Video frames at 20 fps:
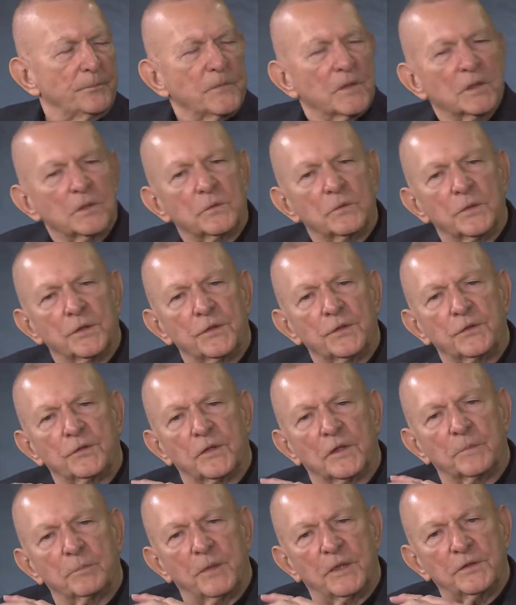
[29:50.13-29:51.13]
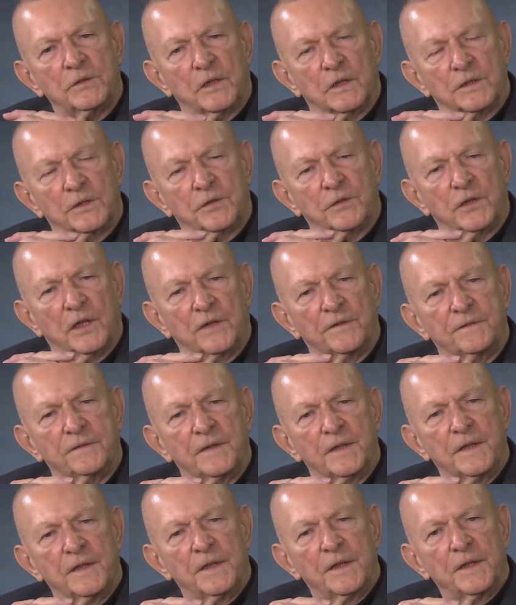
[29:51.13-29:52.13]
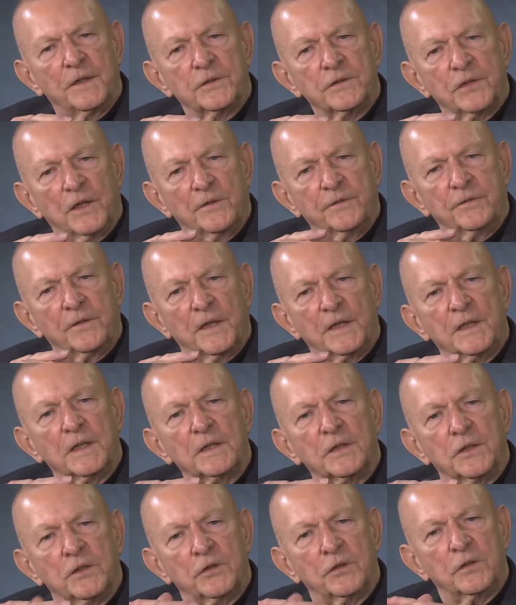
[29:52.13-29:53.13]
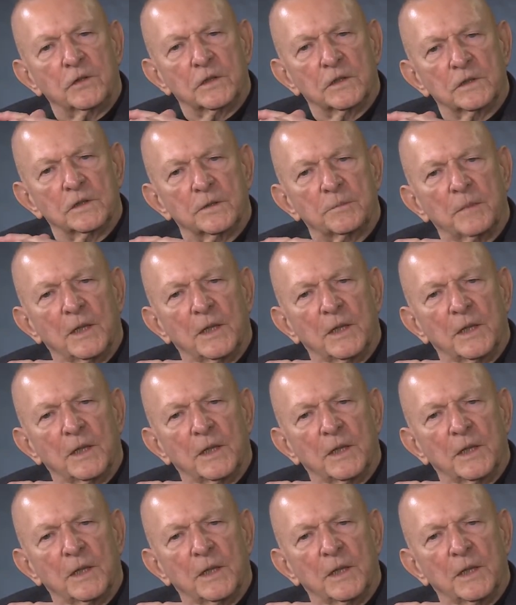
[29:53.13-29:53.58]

It was uh, basically a self self recognition of the,